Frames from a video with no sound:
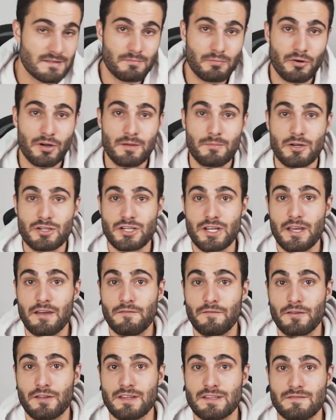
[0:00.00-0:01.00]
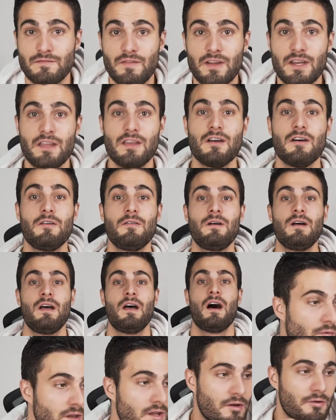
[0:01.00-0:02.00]
pretty much it for this video.
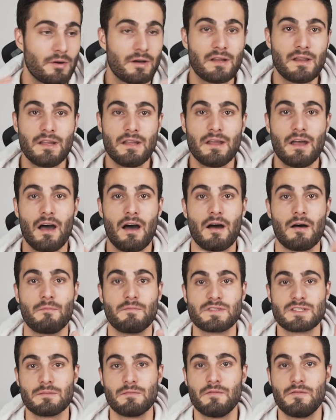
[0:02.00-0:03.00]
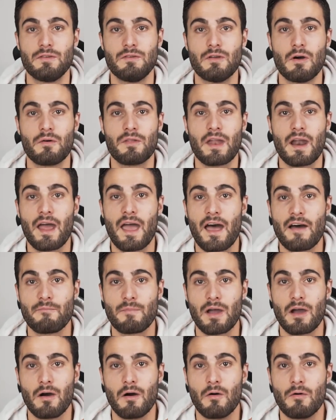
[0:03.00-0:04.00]
Really quickly, some of you know that I have
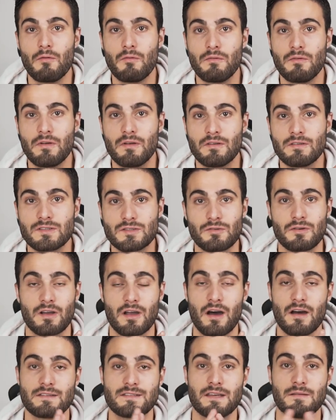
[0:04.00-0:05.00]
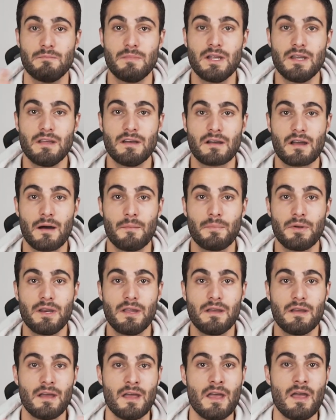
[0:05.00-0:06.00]
my own sort of content media
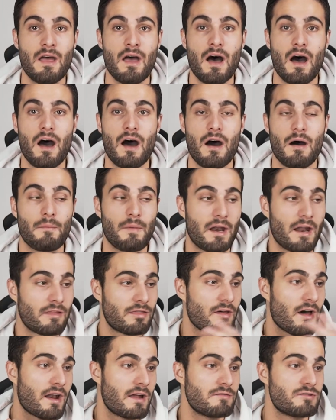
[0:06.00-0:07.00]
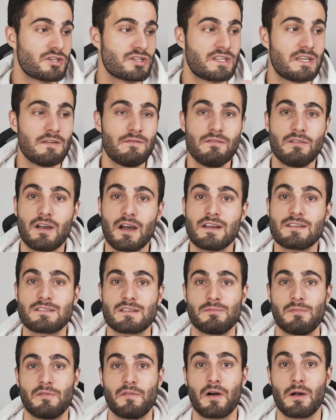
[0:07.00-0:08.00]
company. And I thought I would just give you guys
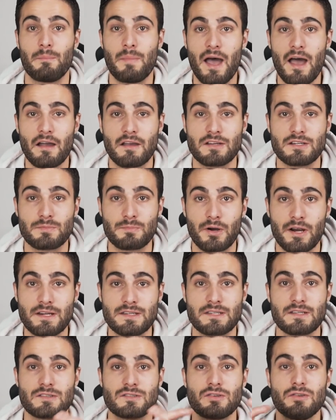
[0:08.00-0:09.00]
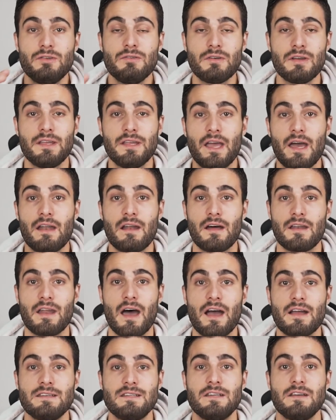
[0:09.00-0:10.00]
some of our package pricing so you can get an
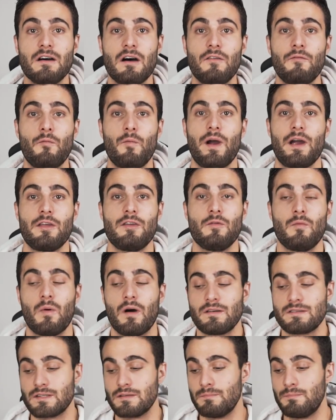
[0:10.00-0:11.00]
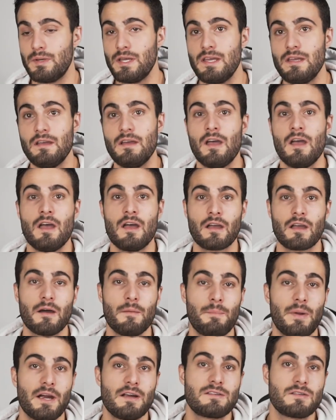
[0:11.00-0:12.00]
idea of where you want to be
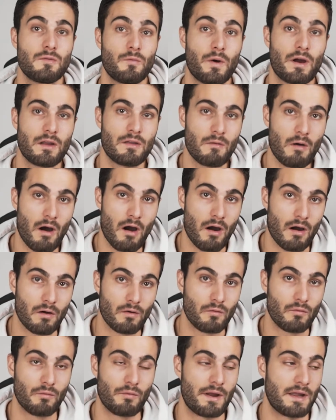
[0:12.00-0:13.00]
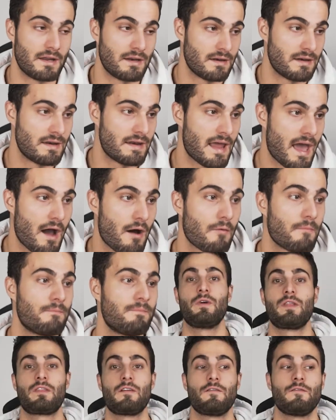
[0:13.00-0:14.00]
compared to where you are right now.
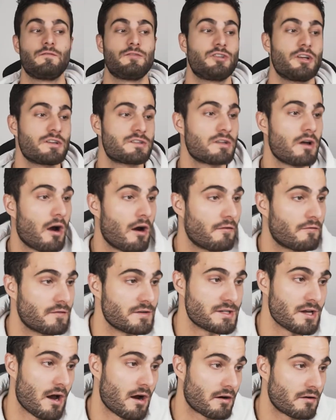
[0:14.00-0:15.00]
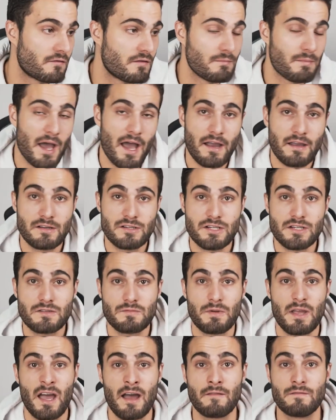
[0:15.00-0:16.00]
With just our photography packages,
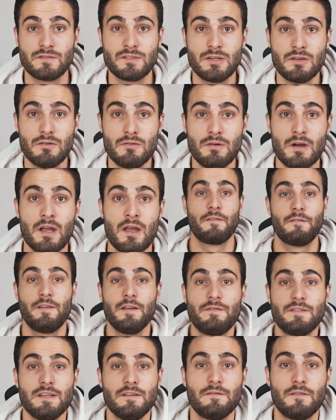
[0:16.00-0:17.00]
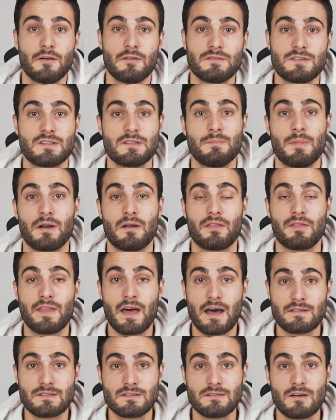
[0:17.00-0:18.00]
we have two. 15 photos is about
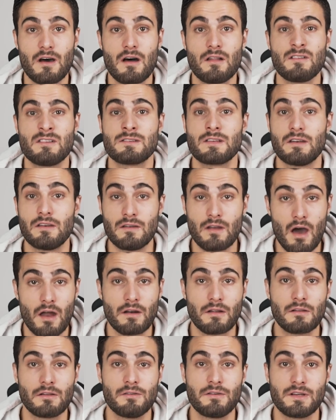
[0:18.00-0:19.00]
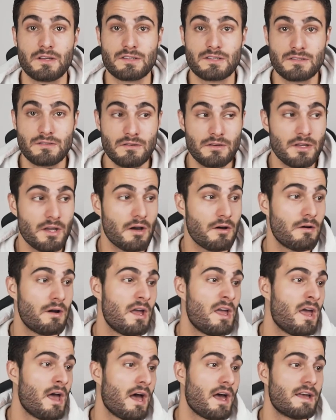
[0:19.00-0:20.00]
$1,000, not including a studio,
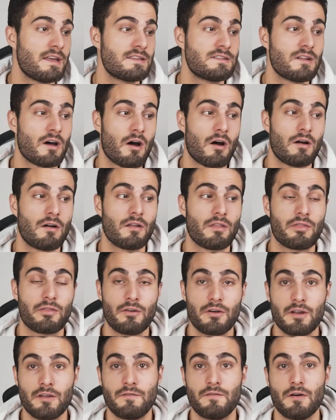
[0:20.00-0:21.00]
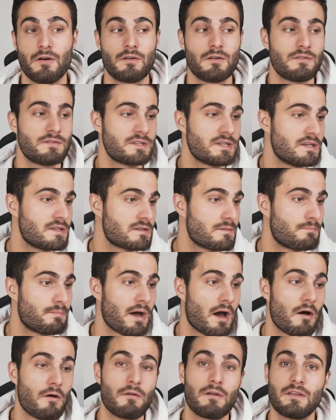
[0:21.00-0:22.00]
and our 30 photos is
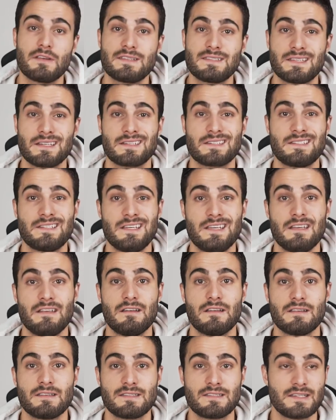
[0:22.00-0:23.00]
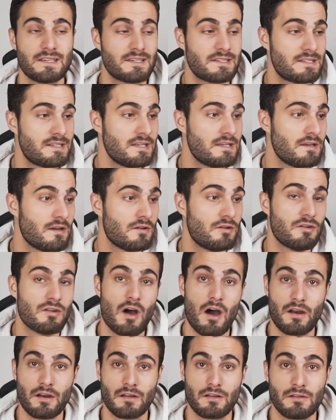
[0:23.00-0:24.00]
about $1,660,
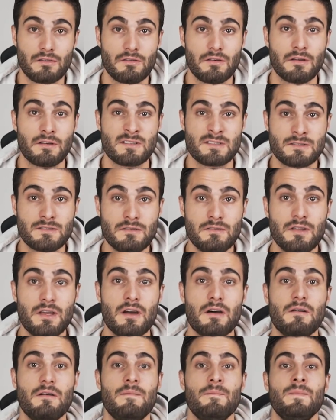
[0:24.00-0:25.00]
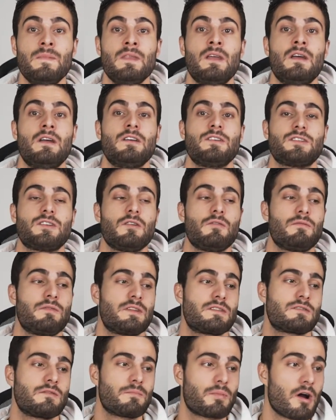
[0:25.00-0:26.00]
not including a studio. So
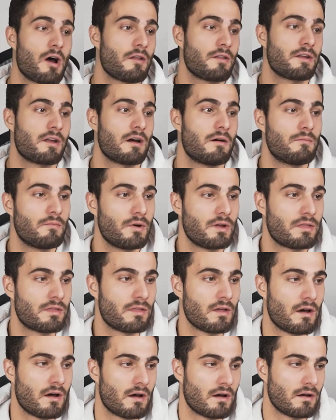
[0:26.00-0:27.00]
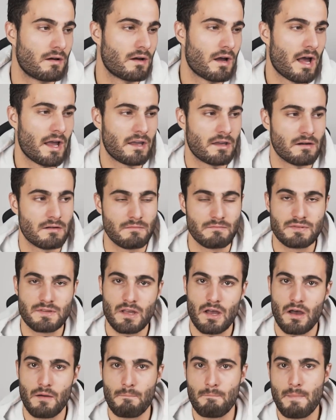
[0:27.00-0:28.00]
this will probably come with, I can
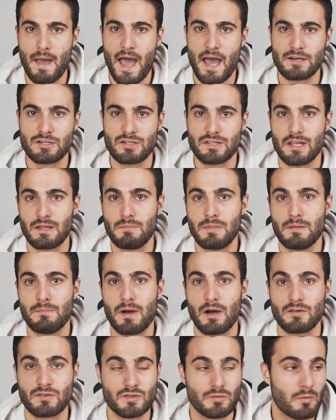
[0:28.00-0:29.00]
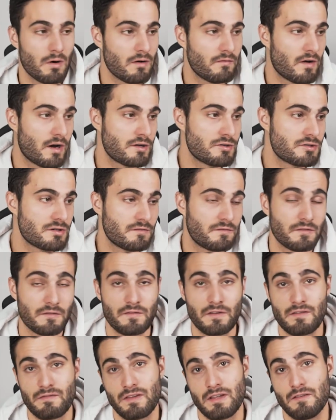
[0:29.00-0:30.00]
imagine they'd be about $1,200 for
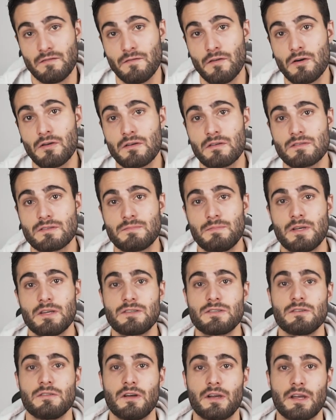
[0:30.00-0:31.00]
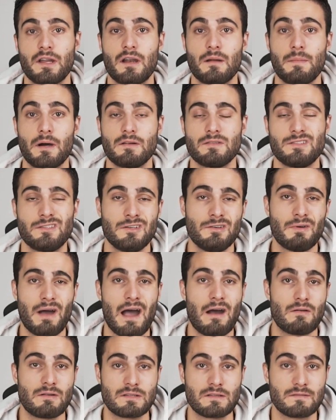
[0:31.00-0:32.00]
15 photos, because you're looking at about 2
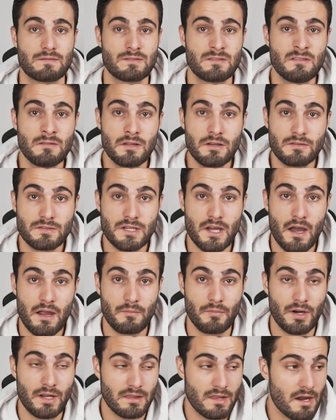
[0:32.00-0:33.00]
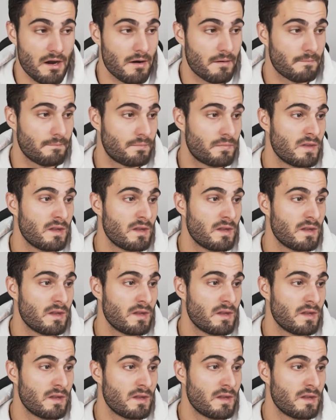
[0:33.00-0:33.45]
hours of studio time right there.